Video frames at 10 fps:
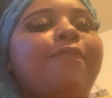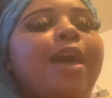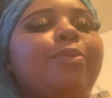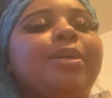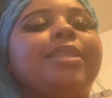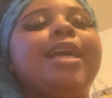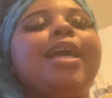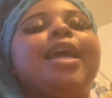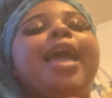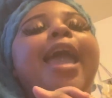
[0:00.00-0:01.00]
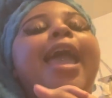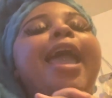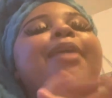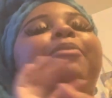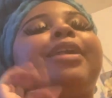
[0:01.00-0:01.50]
followers.
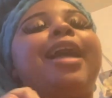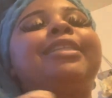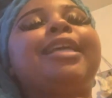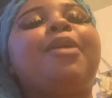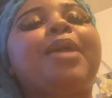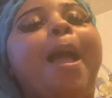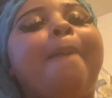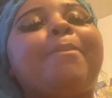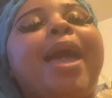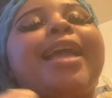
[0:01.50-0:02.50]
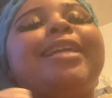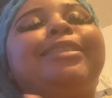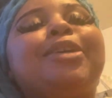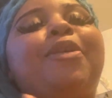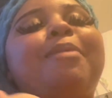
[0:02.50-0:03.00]
When I tell y'all my
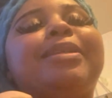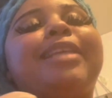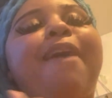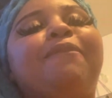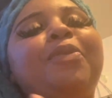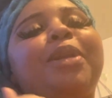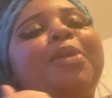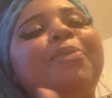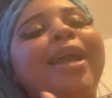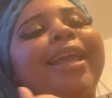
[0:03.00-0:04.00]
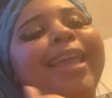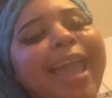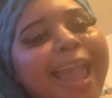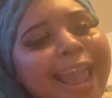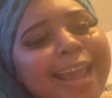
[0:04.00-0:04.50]
Instagram is at
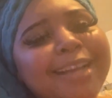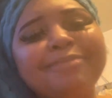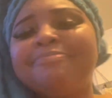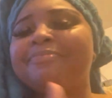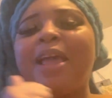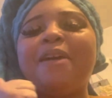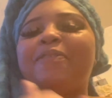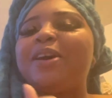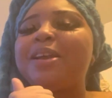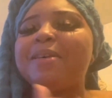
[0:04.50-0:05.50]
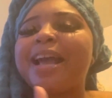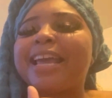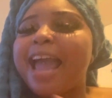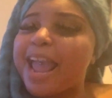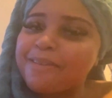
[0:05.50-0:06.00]
41K,
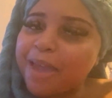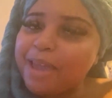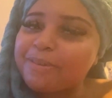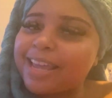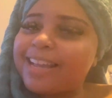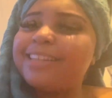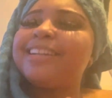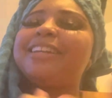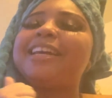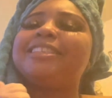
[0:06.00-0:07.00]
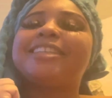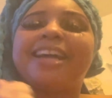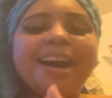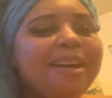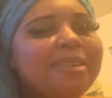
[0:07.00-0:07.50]
41k, baby. Let's
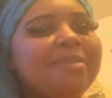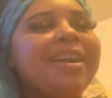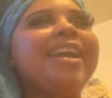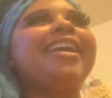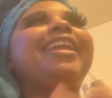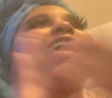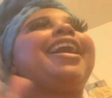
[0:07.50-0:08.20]
go. Like